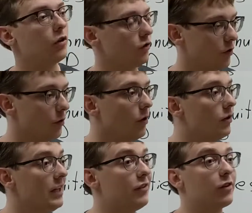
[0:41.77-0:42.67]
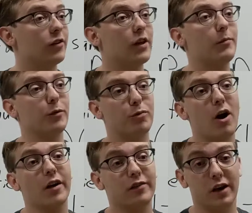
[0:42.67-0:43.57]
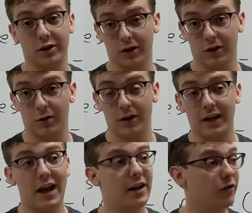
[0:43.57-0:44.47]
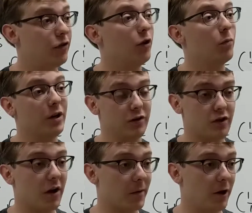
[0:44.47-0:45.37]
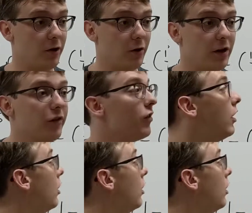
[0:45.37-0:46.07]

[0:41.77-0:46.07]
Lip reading: So these are the types of products that you're going to get into when you talk about annuities.